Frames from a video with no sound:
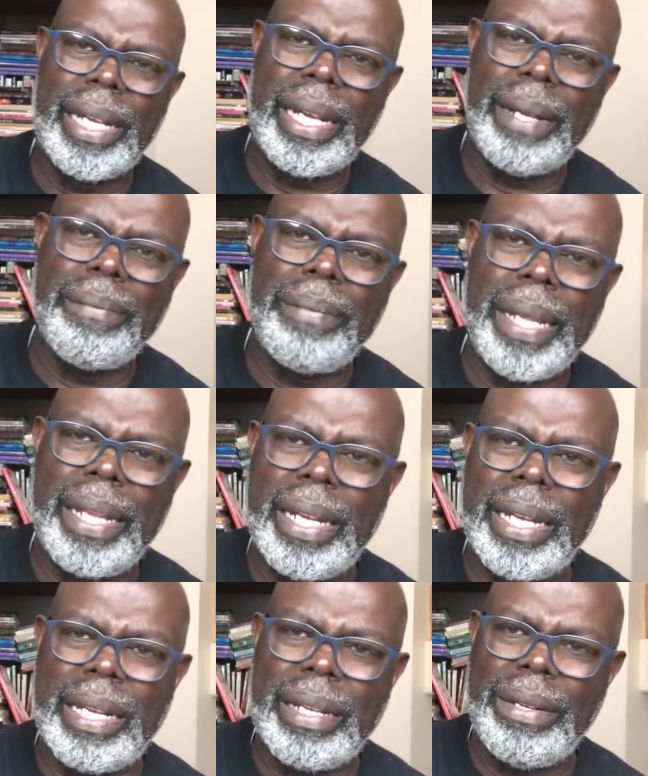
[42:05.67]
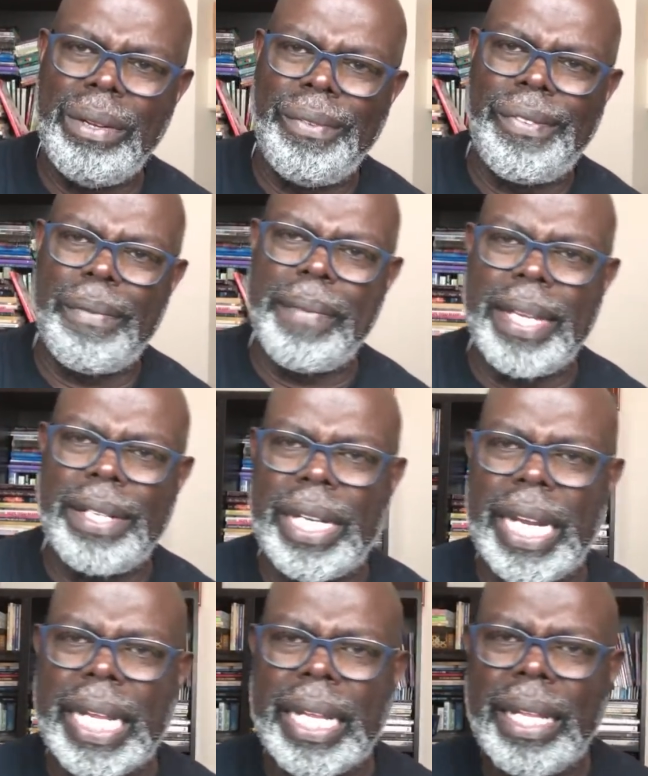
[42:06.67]
I'm being
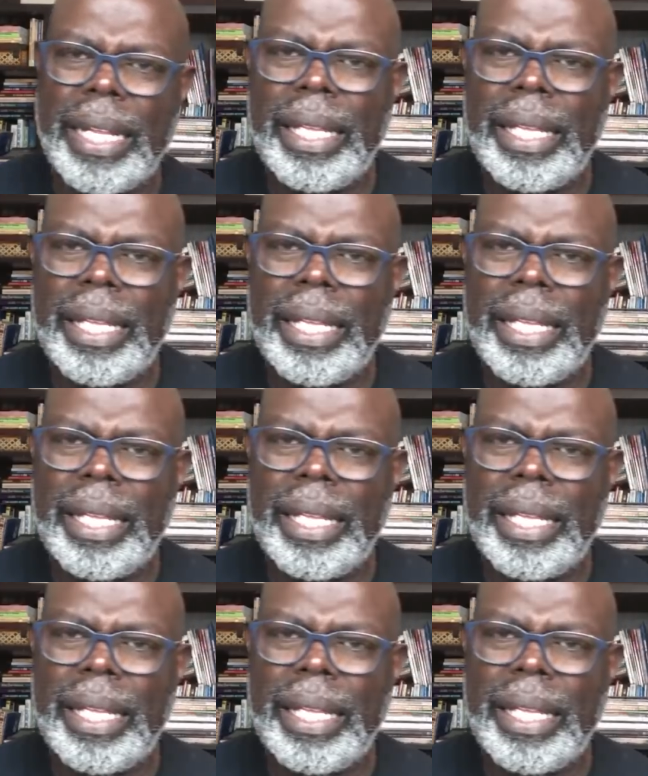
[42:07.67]
euphemistic,